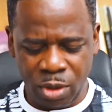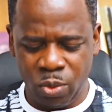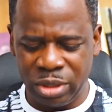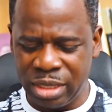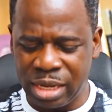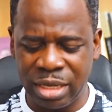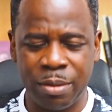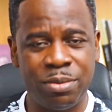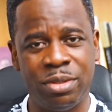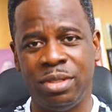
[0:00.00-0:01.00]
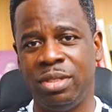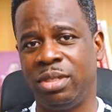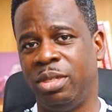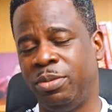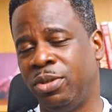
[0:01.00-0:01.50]
we see examples in the
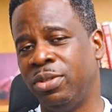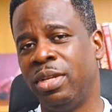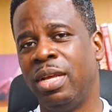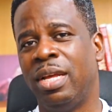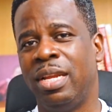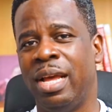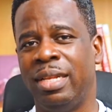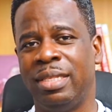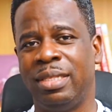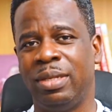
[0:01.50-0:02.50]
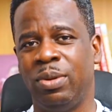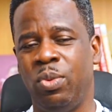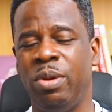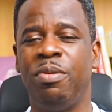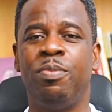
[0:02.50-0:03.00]
scriptures that
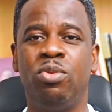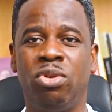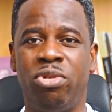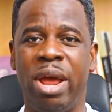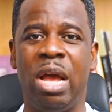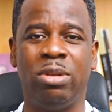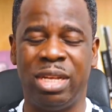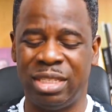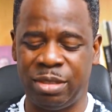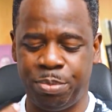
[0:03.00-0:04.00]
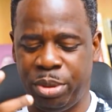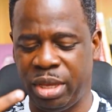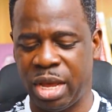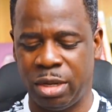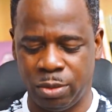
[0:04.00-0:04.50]
when people cry out and
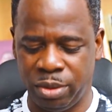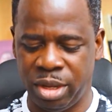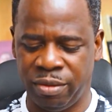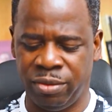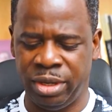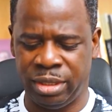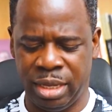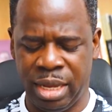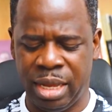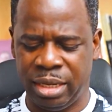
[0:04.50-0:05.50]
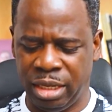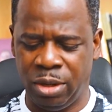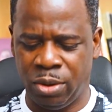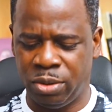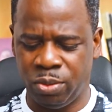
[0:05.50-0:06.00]
speak out with their voice, the
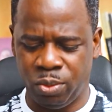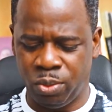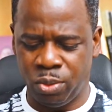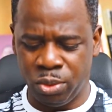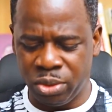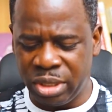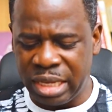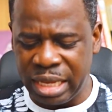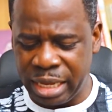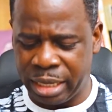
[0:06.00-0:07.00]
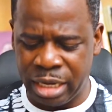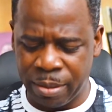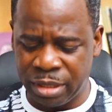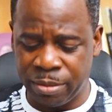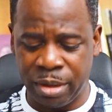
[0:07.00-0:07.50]
Lord would hear
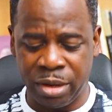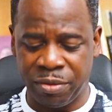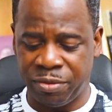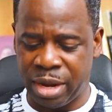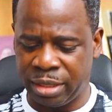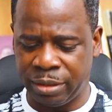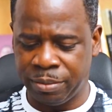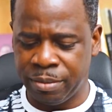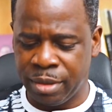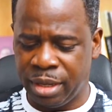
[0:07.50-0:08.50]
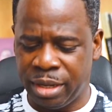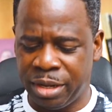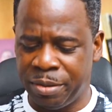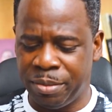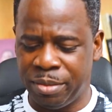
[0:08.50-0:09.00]
them. As a matter of fact,
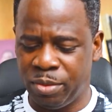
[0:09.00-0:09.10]
a